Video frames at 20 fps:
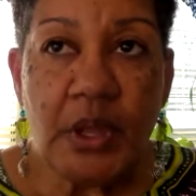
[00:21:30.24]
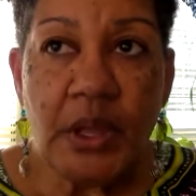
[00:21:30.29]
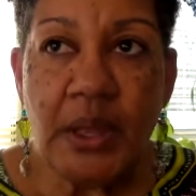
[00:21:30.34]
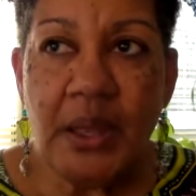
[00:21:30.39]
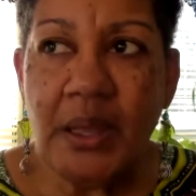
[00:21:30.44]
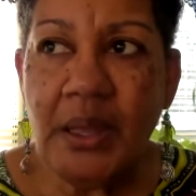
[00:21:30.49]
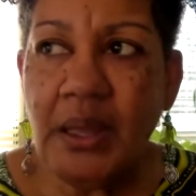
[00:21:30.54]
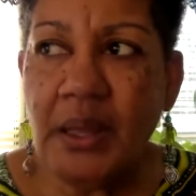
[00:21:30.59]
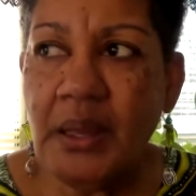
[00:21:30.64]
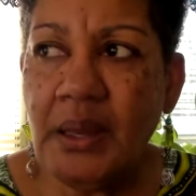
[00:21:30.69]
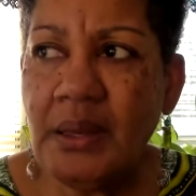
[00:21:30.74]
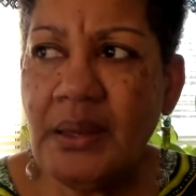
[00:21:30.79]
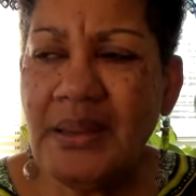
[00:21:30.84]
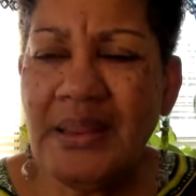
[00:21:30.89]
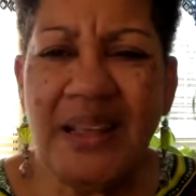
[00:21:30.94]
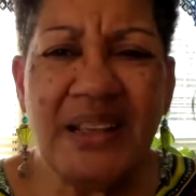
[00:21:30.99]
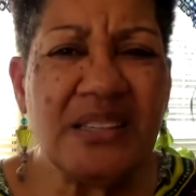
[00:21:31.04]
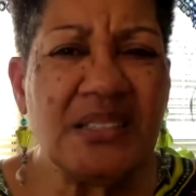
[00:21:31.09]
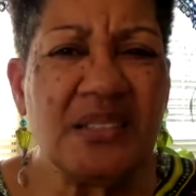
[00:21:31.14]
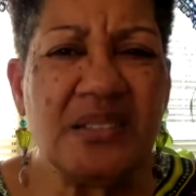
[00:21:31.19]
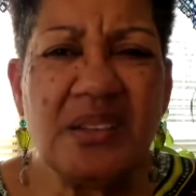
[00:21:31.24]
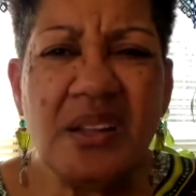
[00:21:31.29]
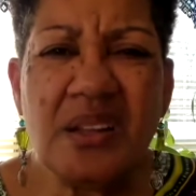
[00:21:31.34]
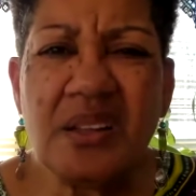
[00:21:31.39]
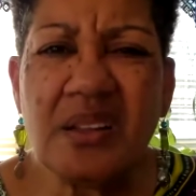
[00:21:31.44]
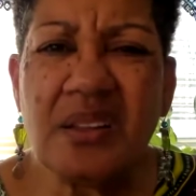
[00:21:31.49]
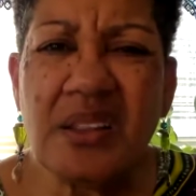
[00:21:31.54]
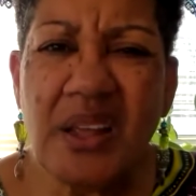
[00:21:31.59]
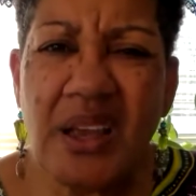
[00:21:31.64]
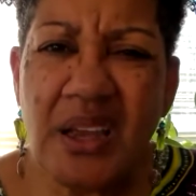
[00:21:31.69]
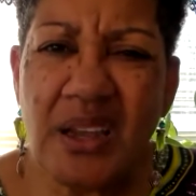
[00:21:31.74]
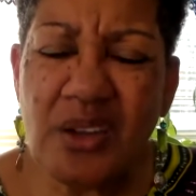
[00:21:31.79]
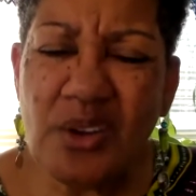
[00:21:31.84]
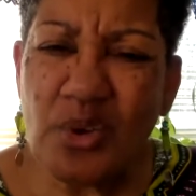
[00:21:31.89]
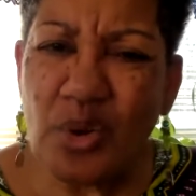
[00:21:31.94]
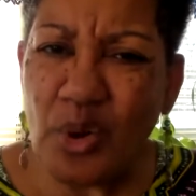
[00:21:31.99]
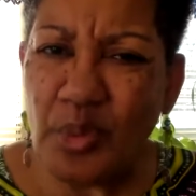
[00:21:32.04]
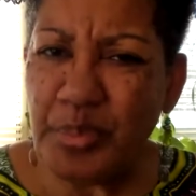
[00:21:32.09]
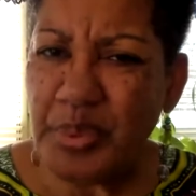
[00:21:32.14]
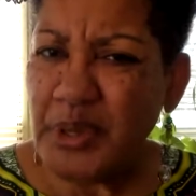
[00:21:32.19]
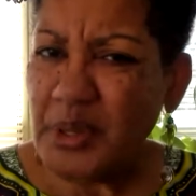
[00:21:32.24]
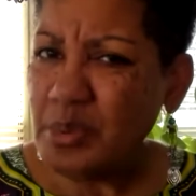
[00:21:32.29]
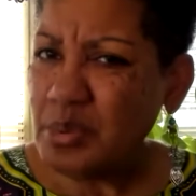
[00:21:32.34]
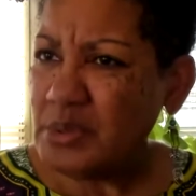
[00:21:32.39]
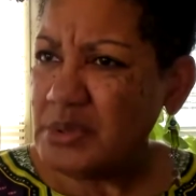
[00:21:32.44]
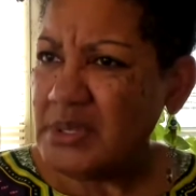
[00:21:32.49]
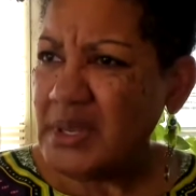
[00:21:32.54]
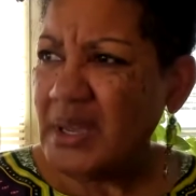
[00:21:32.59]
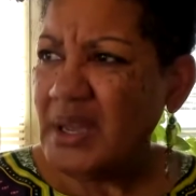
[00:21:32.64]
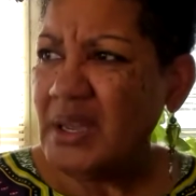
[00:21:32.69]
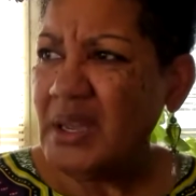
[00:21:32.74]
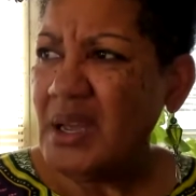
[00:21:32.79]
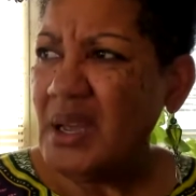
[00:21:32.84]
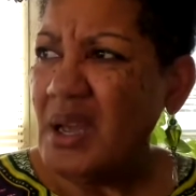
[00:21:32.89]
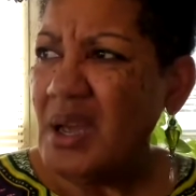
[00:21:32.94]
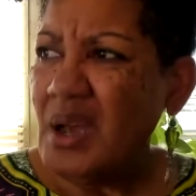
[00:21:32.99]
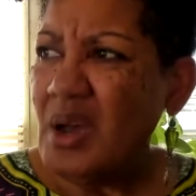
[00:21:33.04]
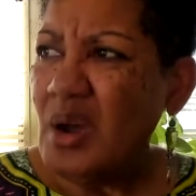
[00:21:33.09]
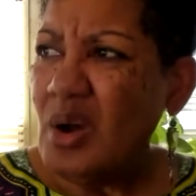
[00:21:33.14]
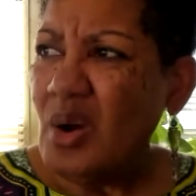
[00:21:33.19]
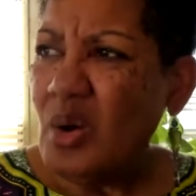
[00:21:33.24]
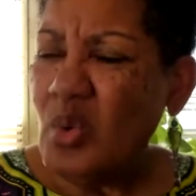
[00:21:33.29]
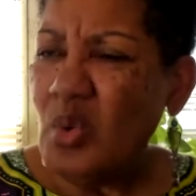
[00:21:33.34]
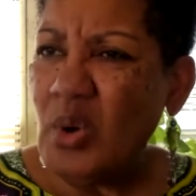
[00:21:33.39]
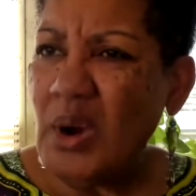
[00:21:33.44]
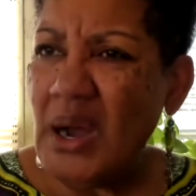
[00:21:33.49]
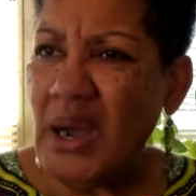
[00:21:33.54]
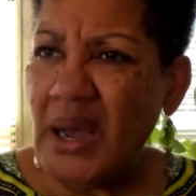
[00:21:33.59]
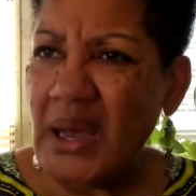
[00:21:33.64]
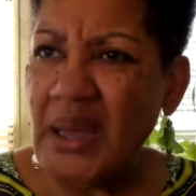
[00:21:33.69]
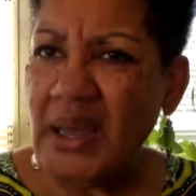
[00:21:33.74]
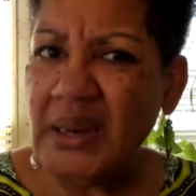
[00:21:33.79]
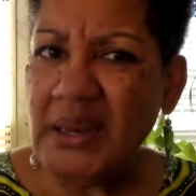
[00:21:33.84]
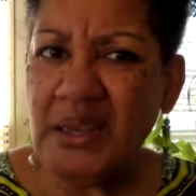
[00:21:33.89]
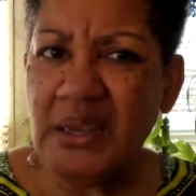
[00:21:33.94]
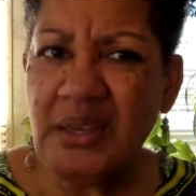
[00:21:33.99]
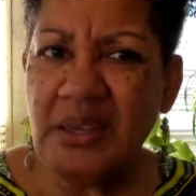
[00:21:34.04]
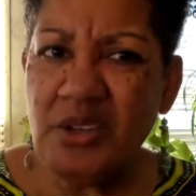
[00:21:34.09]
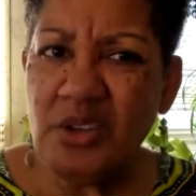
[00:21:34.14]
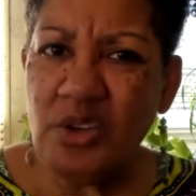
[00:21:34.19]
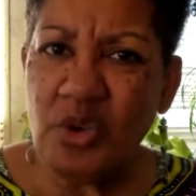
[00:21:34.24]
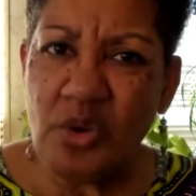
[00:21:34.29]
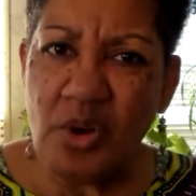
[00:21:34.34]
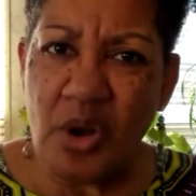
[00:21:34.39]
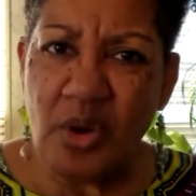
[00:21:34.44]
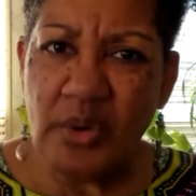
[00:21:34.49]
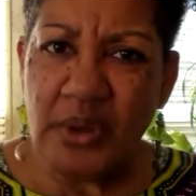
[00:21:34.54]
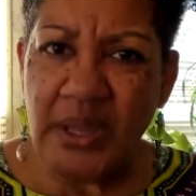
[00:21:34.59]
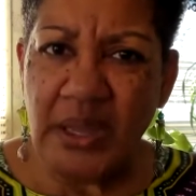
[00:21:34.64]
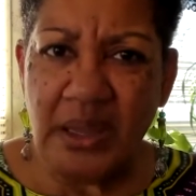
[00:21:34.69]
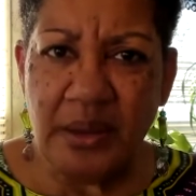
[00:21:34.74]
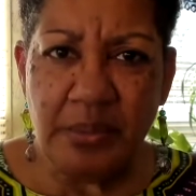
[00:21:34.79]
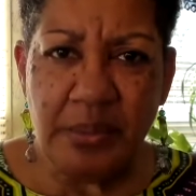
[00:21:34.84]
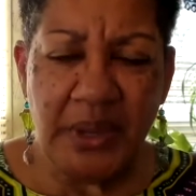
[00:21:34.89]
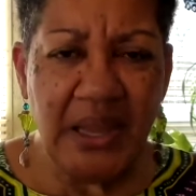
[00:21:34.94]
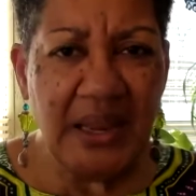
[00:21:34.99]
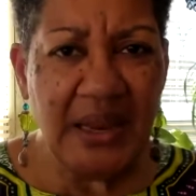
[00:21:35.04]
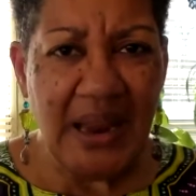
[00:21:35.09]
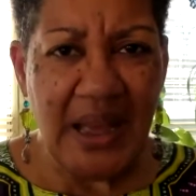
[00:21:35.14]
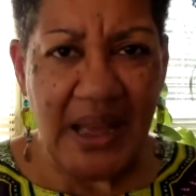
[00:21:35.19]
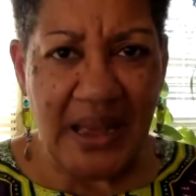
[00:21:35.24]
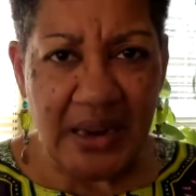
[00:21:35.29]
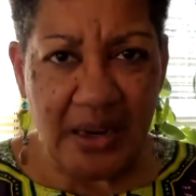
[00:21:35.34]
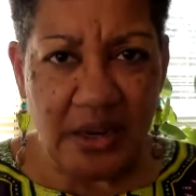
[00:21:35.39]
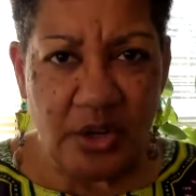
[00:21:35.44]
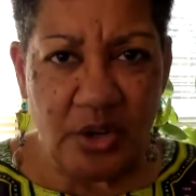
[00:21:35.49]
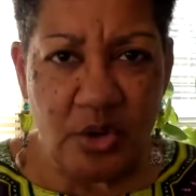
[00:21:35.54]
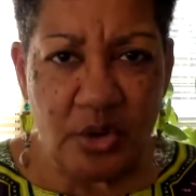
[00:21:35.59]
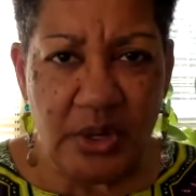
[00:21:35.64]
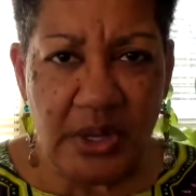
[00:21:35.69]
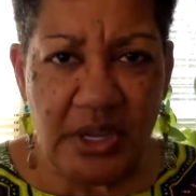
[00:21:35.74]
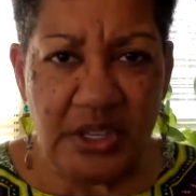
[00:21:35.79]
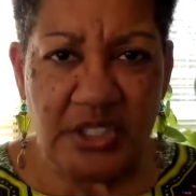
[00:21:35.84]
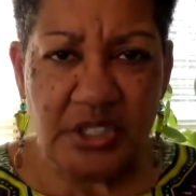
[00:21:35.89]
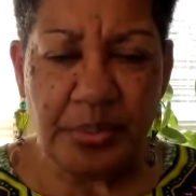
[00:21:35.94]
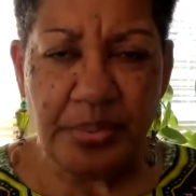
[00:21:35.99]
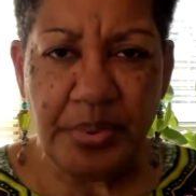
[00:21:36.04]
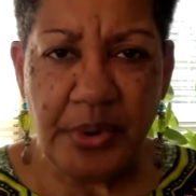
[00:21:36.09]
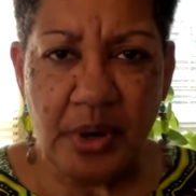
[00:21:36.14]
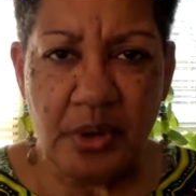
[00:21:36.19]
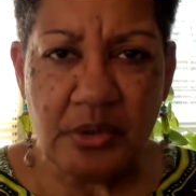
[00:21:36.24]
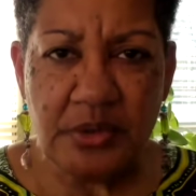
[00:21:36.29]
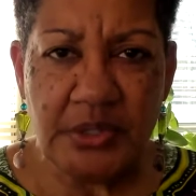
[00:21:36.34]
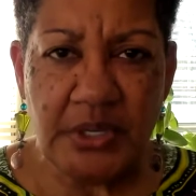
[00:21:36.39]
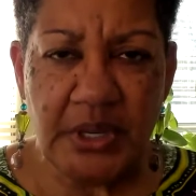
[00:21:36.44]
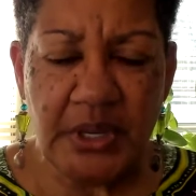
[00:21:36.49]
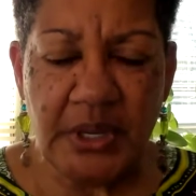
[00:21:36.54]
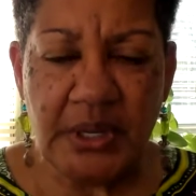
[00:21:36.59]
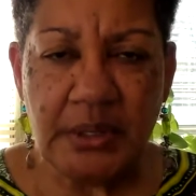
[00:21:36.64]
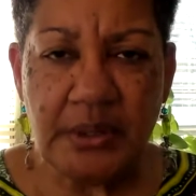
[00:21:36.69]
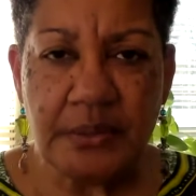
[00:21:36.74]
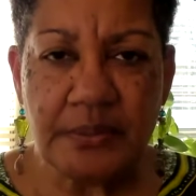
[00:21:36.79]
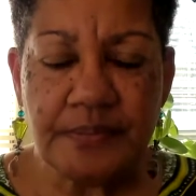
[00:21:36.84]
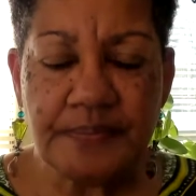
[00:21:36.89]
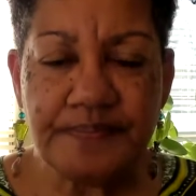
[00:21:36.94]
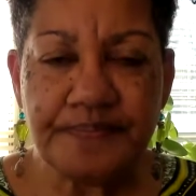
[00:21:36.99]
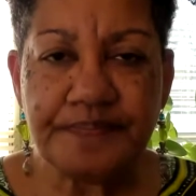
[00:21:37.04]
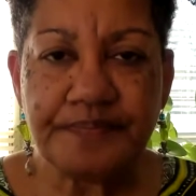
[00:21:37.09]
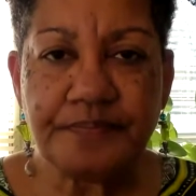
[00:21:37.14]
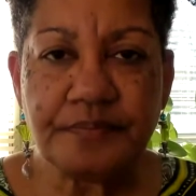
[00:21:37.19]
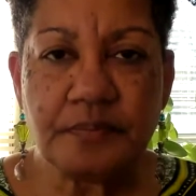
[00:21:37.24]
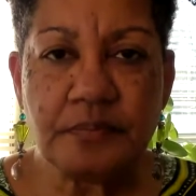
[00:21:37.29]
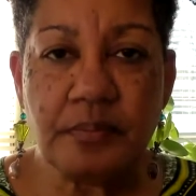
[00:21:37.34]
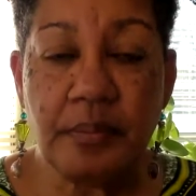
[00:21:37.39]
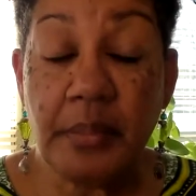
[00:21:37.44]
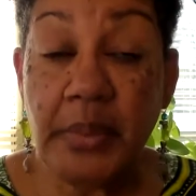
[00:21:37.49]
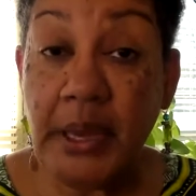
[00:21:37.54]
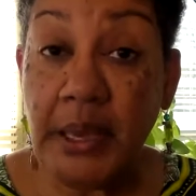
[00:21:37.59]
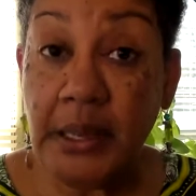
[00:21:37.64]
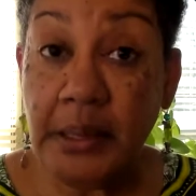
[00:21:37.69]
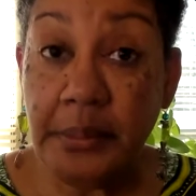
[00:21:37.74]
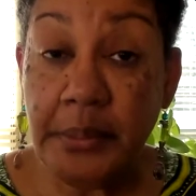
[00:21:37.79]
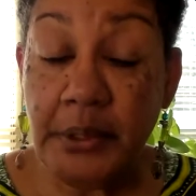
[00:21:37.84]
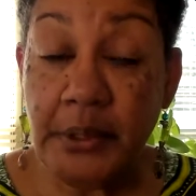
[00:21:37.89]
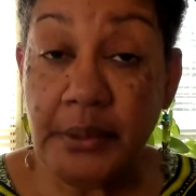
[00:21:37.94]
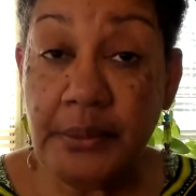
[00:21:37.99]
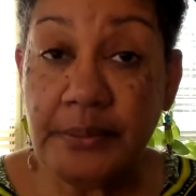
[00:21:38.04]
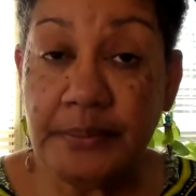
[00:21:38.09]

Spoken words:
And that's another thing. You know, people say, well, honey, you don't eat meat. How do you get your protein? Baby,